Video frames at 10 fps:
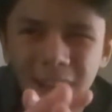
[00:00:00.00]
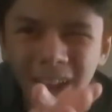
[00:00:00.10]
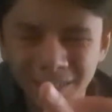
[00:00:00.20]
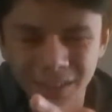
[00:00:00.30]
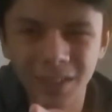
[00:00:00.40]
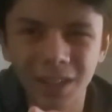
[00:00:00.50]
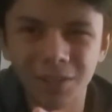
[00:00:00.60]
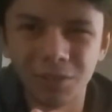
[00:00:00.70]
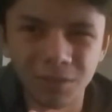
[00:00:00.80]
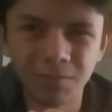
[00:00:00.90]
after
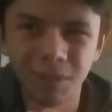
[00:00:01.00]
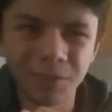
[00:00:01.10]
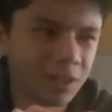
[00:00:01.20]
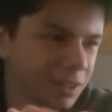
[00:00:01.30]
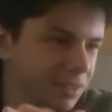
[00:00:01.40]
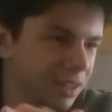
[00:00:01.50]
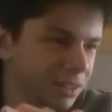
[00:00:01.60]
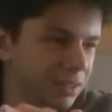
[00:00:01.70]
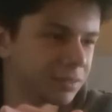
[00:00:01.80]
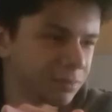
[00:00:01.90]
I
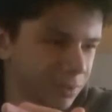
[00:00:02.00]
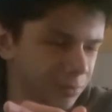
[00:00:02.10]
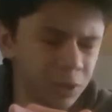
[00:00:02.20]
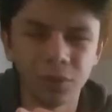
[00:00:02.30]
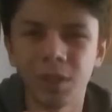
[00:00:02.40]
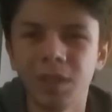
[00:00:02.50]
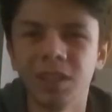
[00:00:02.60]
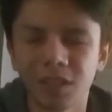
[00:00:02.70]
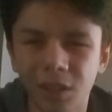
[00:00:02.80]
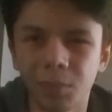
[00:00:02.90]
done videotape the
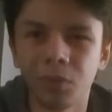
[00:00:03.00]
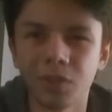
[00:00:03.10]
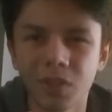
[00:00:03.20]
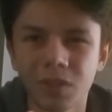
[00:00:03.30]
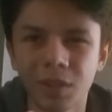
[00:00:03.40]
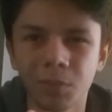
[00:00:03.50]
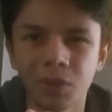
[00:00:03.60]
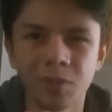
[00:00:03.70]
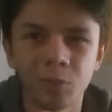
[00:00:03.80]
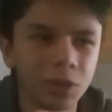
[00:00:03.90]
entire process, I
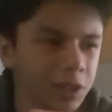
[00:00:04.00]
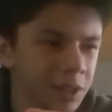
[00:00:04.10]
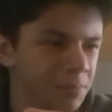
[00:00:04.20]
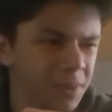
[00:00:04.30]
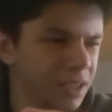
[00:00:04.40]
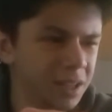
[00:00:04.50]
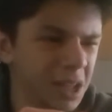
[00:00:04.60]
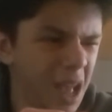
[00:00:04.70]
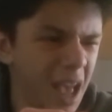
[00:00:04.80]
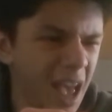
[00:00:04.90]
wasn't really
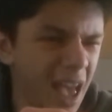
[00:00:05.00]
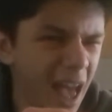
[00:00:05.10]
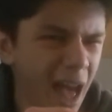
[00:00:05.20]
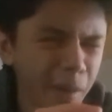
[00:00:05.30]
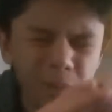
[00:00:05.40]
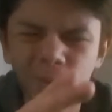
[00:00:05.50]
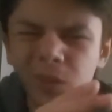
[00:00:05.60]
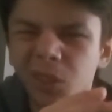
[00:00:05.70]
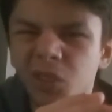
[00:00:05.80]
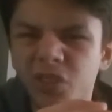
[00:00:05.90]
happy
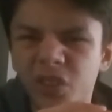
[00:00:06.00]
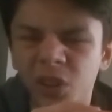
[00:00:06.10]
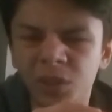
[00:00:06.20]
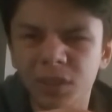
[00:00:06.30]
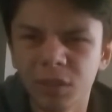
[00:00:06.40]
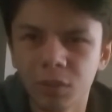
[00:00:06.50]
with the result.